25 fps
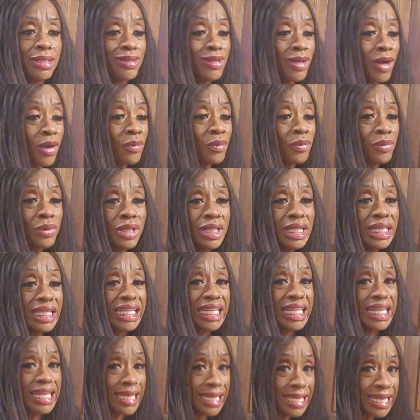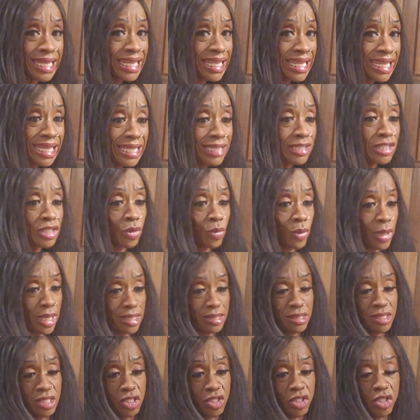you don't really need to
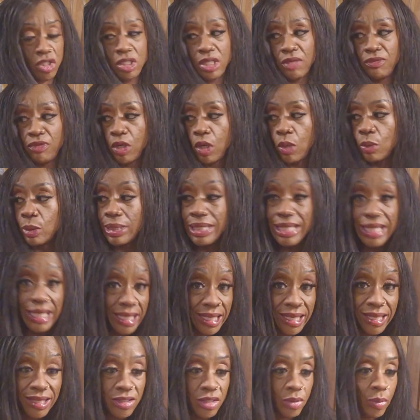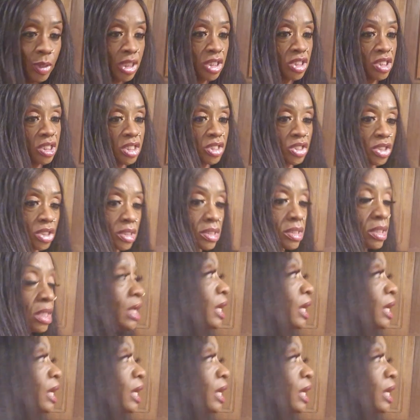waste dishes if you don't need to waste dishes.